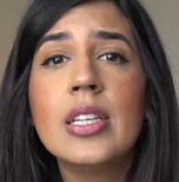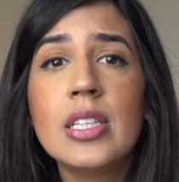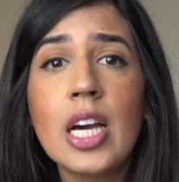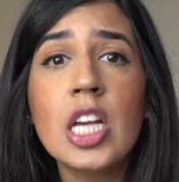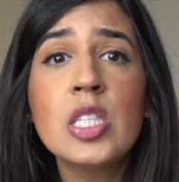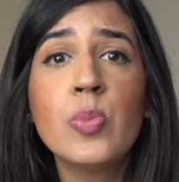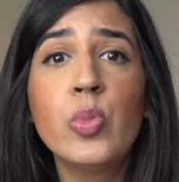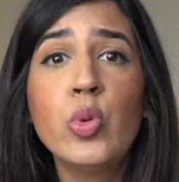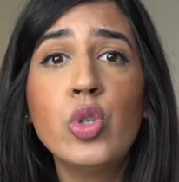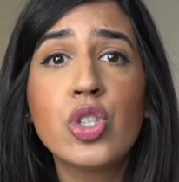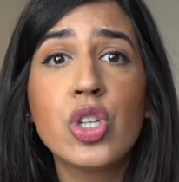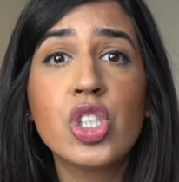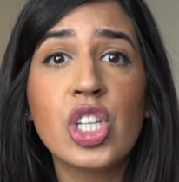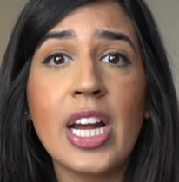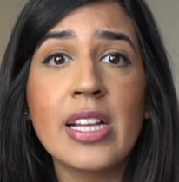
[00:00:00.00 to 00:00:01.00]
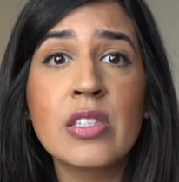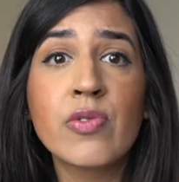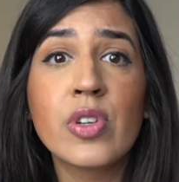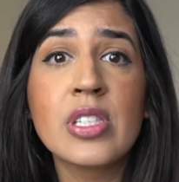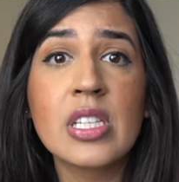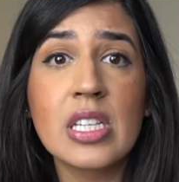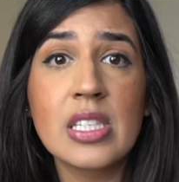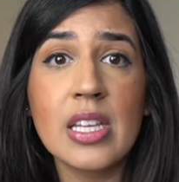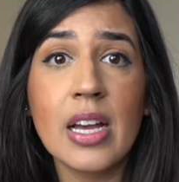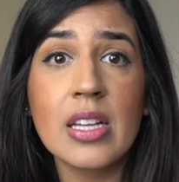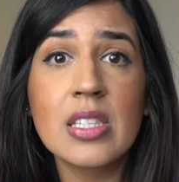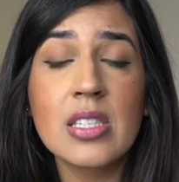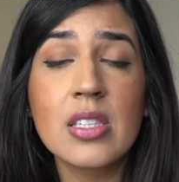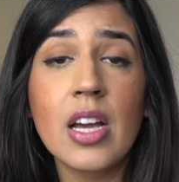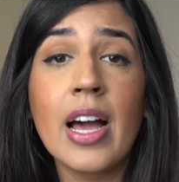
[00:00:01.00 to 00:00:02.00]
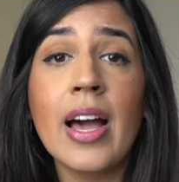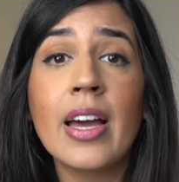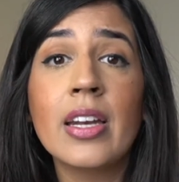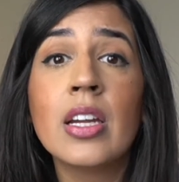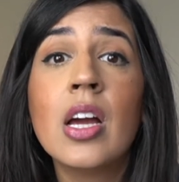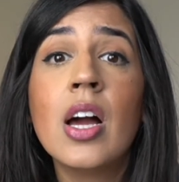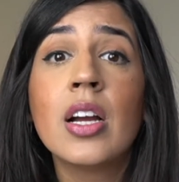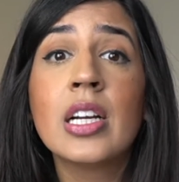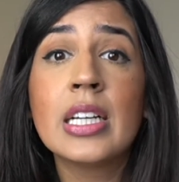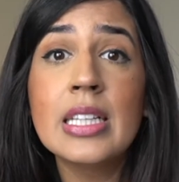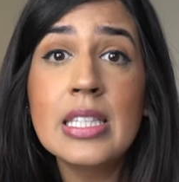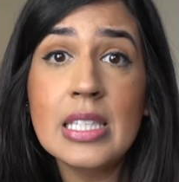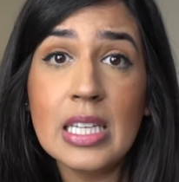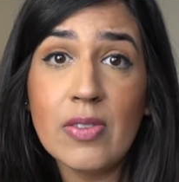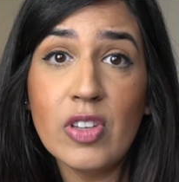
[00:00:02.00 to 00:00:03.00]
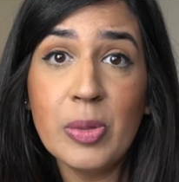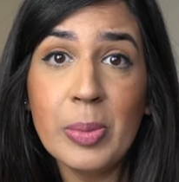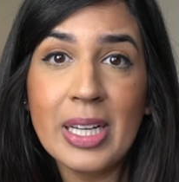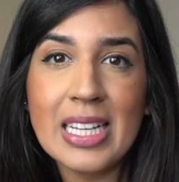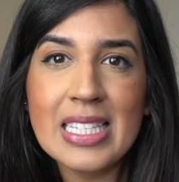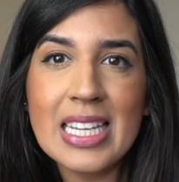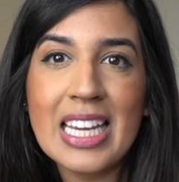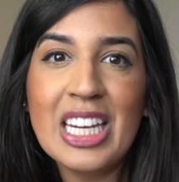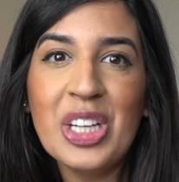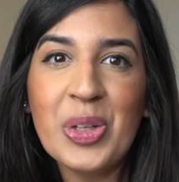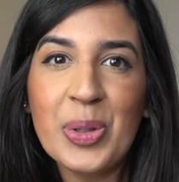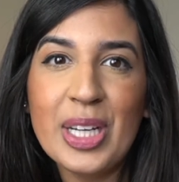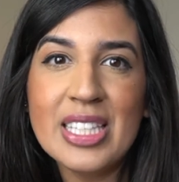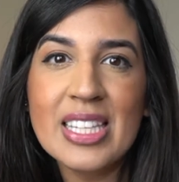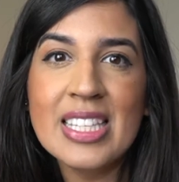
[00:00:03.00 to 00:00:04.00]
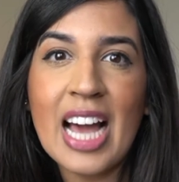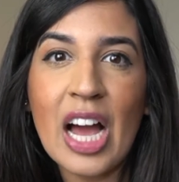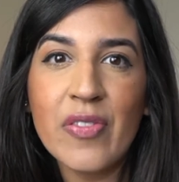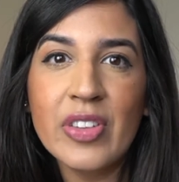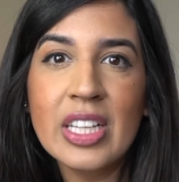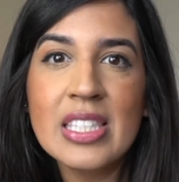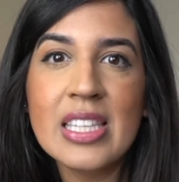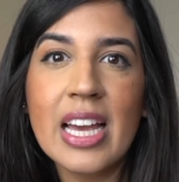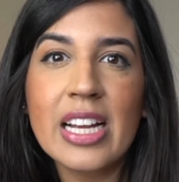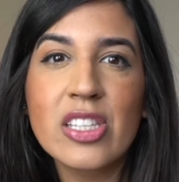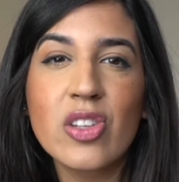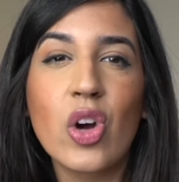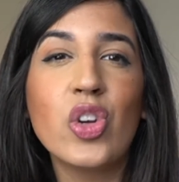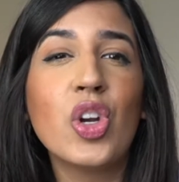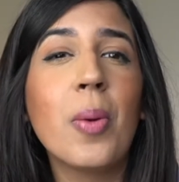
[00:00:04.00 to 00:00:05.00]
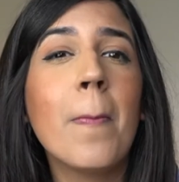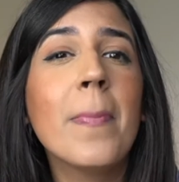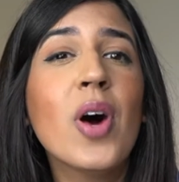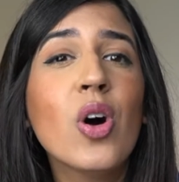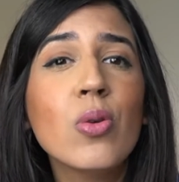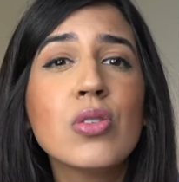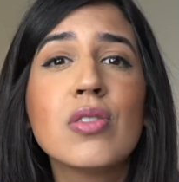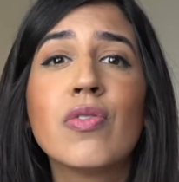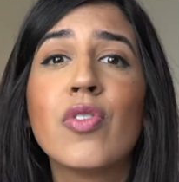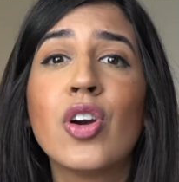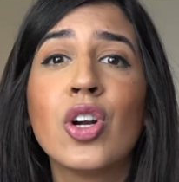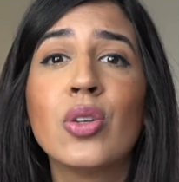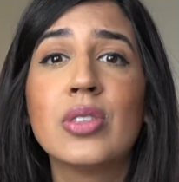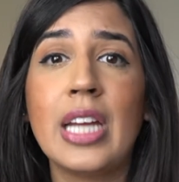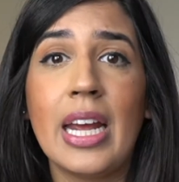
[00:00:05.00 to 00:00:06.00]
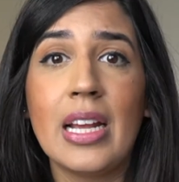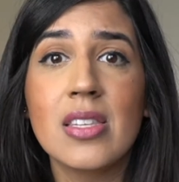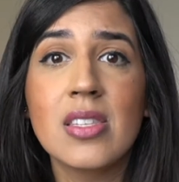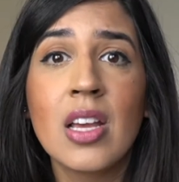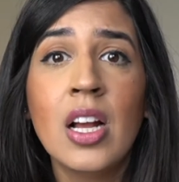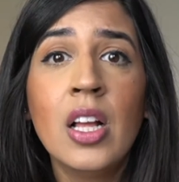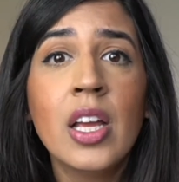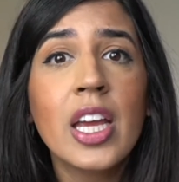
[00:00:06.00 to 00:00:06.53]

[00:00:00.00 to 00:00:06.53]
does boost your chance for success at conceiving because it increases having sex on your most fertile days.